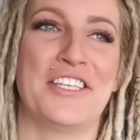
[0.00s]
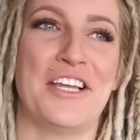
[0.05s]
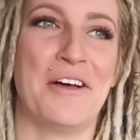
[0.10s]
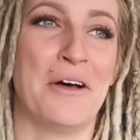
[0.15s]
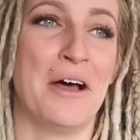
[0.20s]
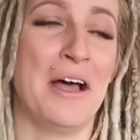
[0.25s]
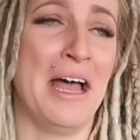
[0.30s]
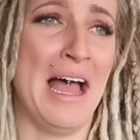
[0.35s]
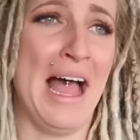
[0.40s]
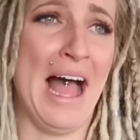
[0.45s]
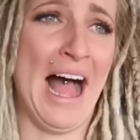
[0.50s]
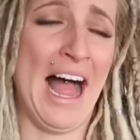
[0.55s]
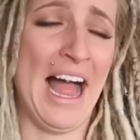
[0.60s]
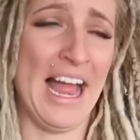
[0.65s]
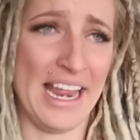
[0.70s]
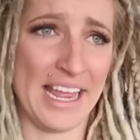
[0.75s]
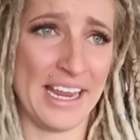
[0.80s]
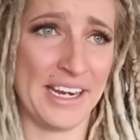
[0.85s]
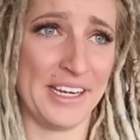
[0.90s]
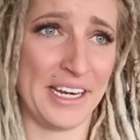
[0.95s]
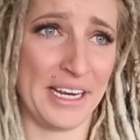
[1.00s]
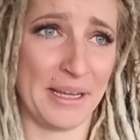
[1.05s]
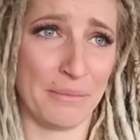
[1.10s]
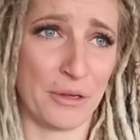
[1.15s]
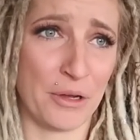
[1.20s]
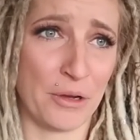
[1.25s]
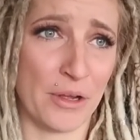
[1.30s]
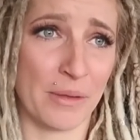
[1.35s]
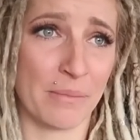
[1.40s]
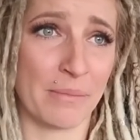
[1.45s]
So I ended
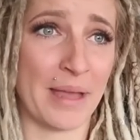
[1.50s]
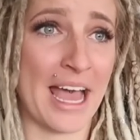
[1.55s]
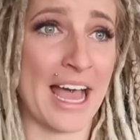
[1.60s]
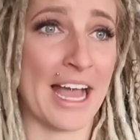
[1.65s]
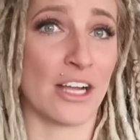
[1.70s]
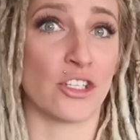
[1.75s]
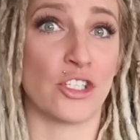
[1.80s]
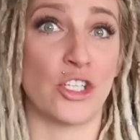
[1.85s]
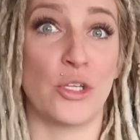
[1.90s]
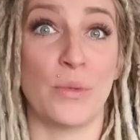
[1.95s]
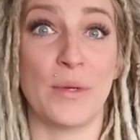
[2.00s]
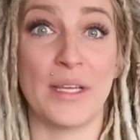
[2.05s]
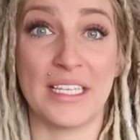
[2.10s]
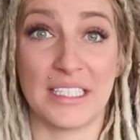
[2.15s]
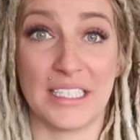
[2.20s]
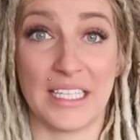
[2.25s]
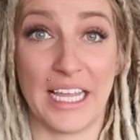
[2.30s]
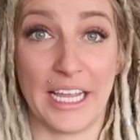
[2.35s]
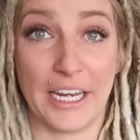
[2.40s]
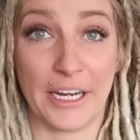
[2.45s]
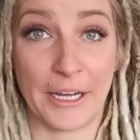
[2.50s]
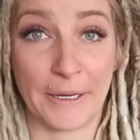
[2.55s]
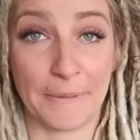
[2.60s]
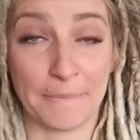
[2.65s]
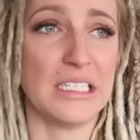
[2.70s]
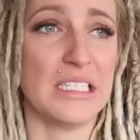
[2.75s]
up going back two weeks later